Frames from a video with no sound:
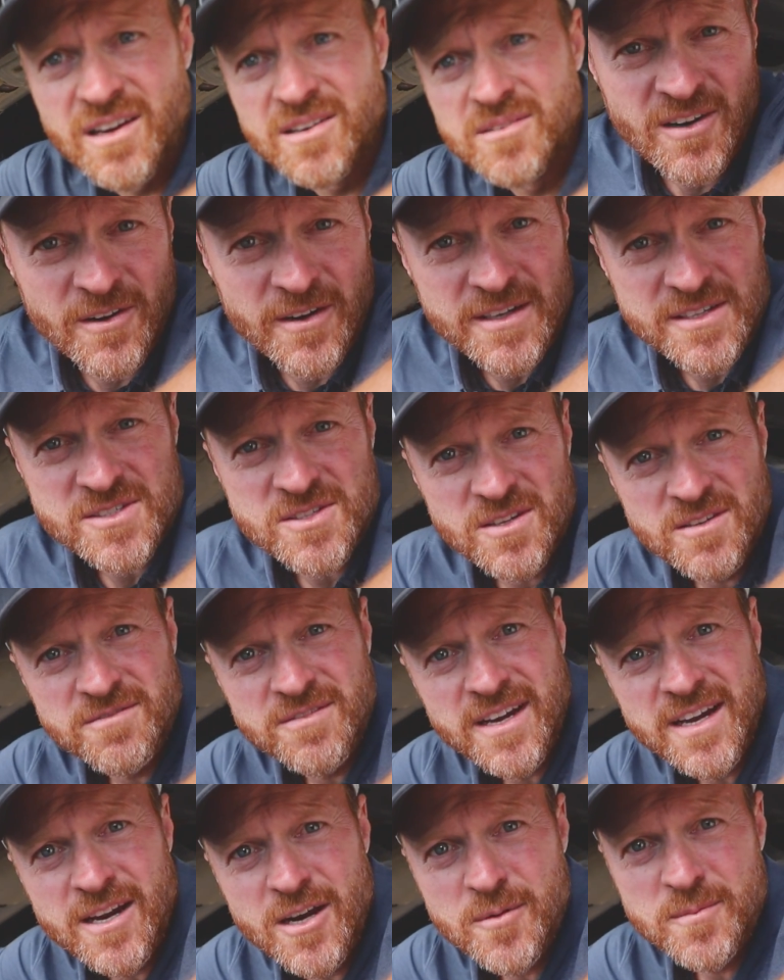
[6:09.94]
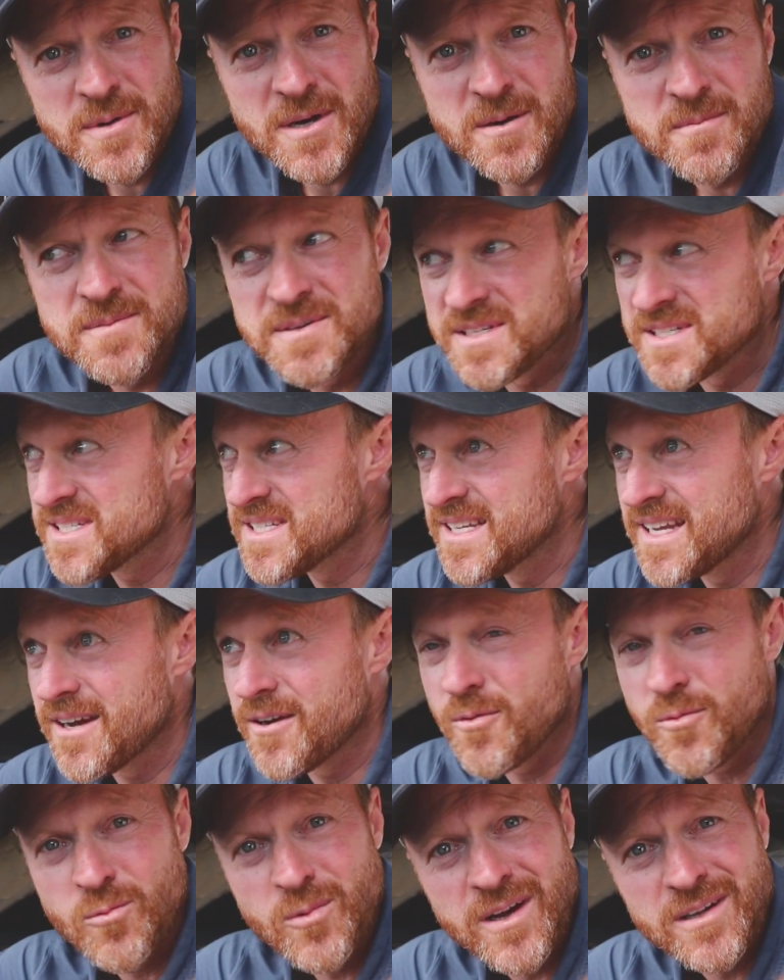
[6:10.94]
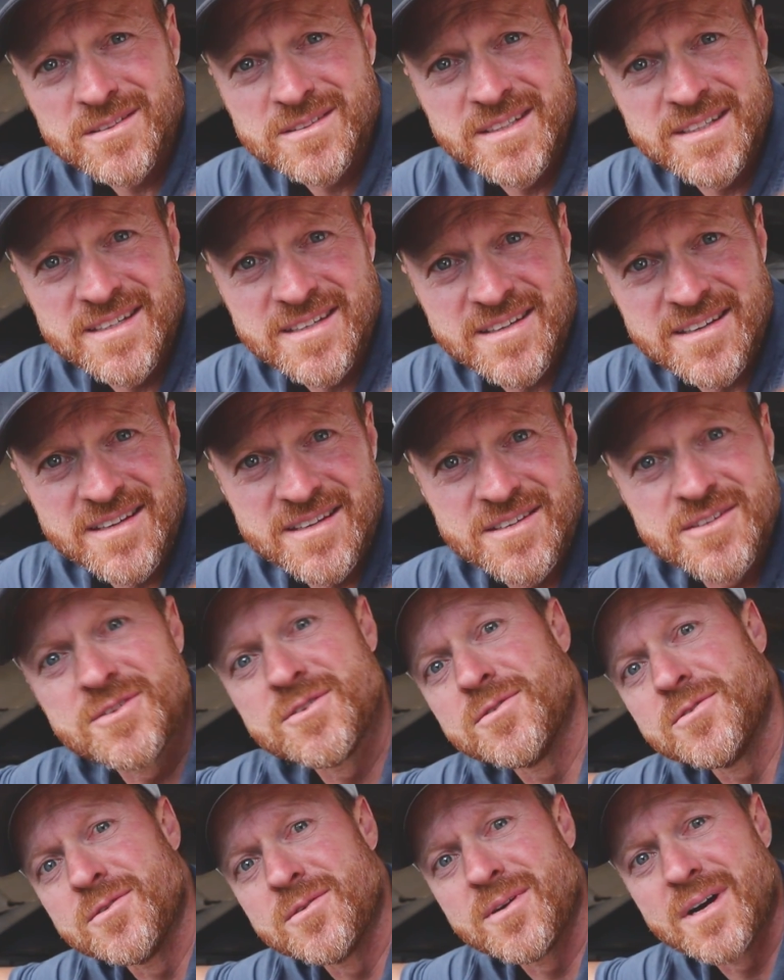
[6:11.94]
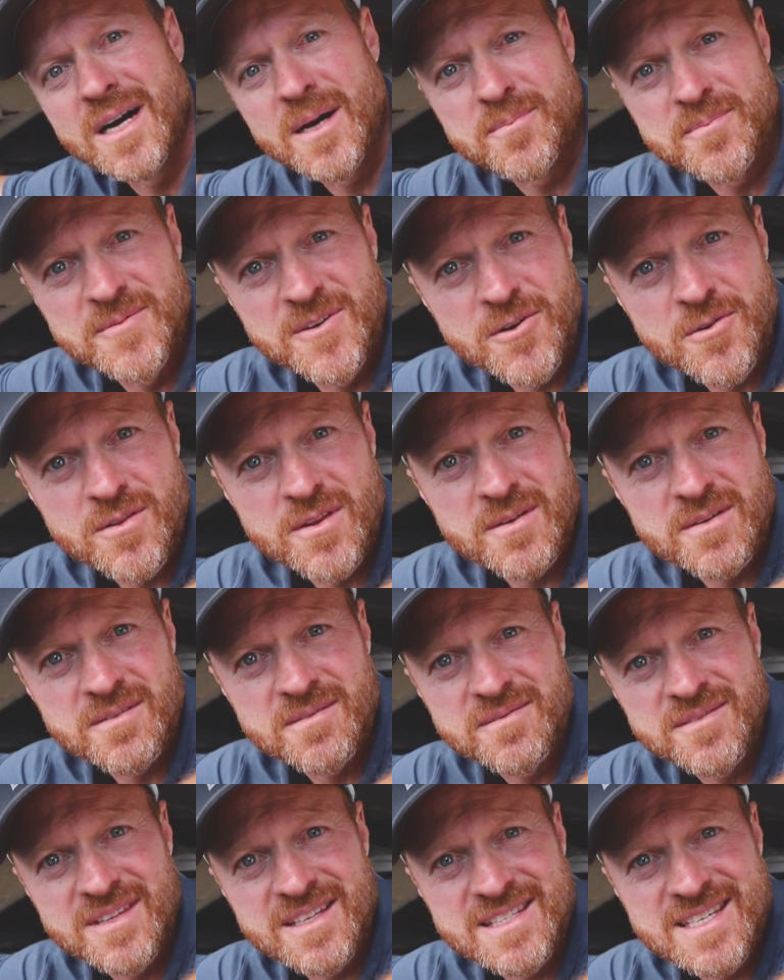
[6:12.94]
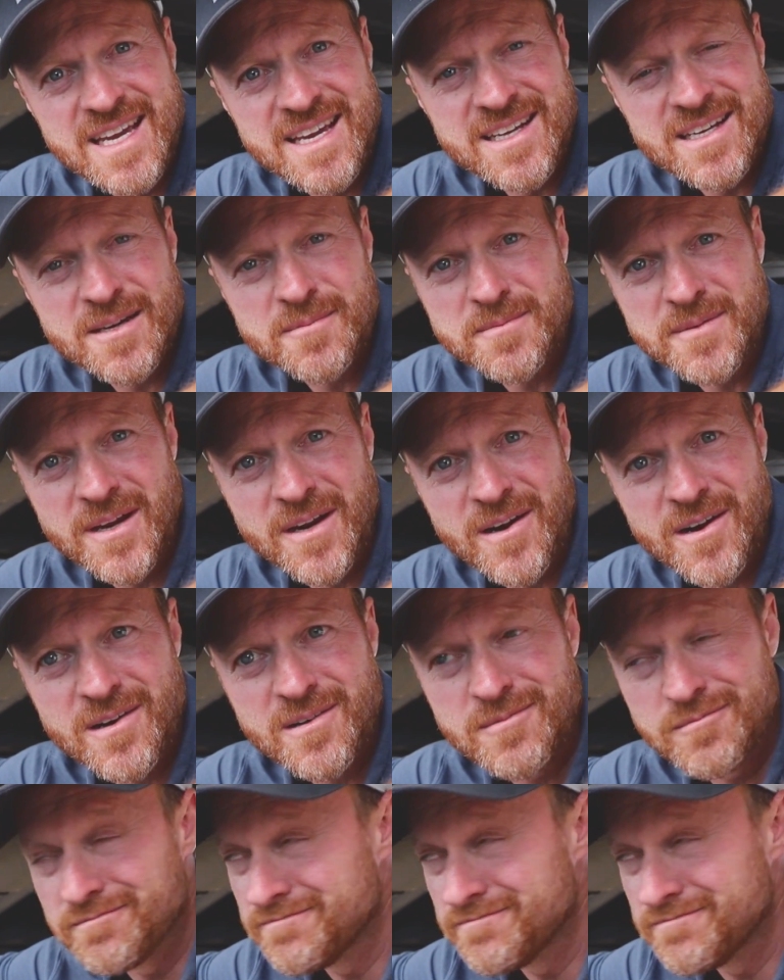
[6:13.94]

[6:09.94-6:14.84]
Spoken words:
All right, so the VIAIR pump is now welded into up near the tank up there.